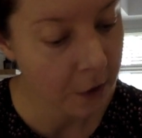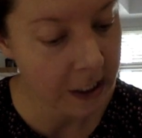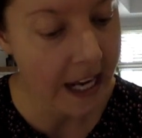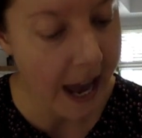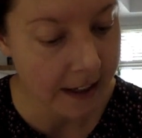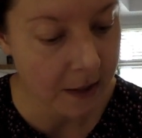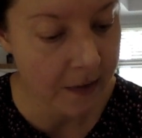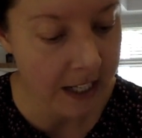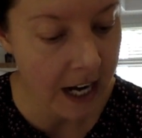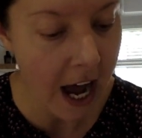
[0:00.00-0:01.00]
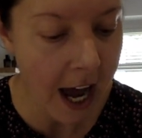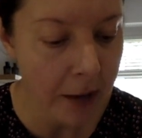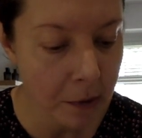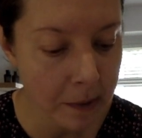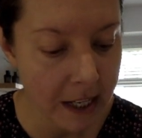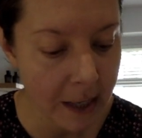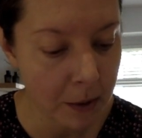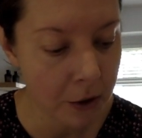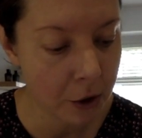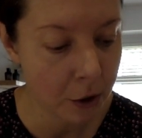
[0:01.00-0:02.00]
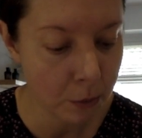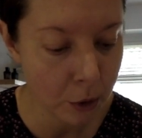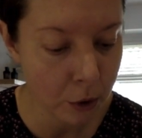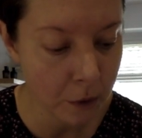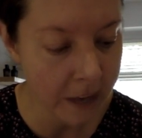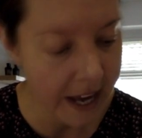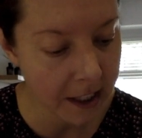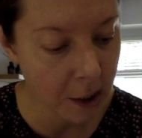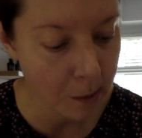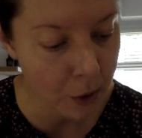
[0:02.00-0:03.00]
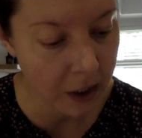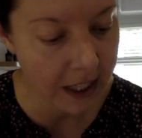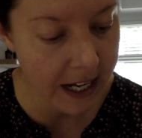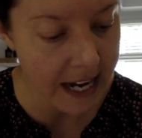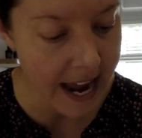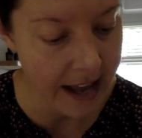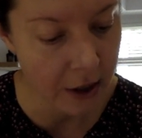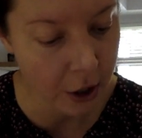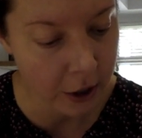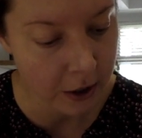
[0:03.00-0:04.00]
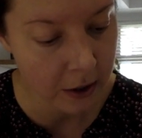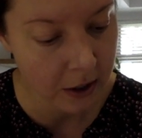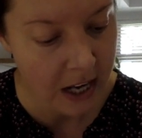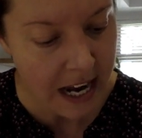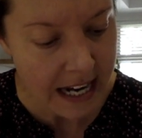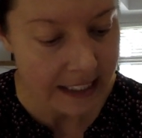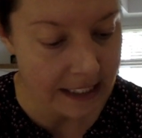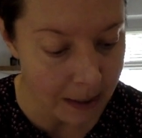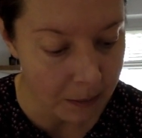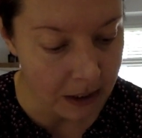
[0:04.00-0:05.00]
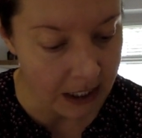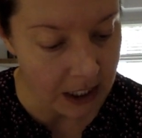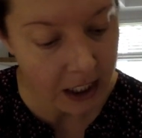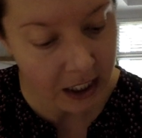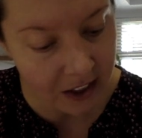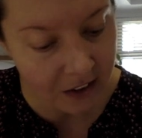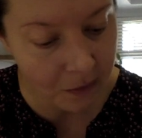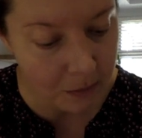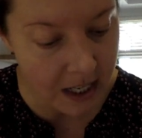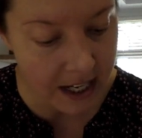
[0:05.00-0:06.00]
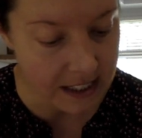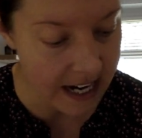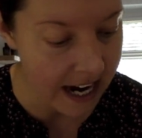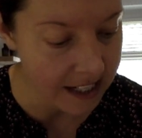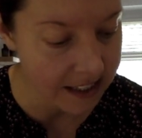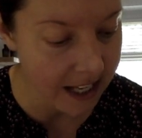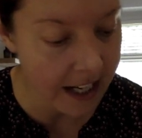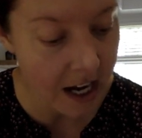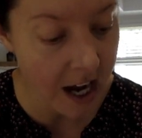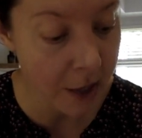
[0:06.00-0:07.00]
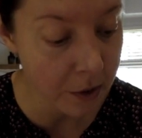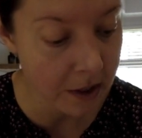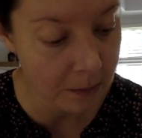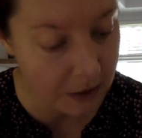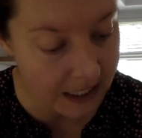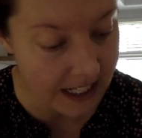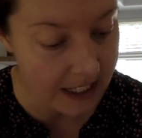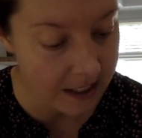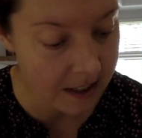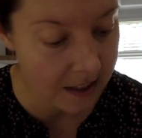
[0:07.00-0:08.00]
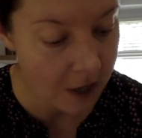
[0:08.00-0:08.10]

fully activated, I will be able to move and communicate and learn. Simply give me a task and I will complete it.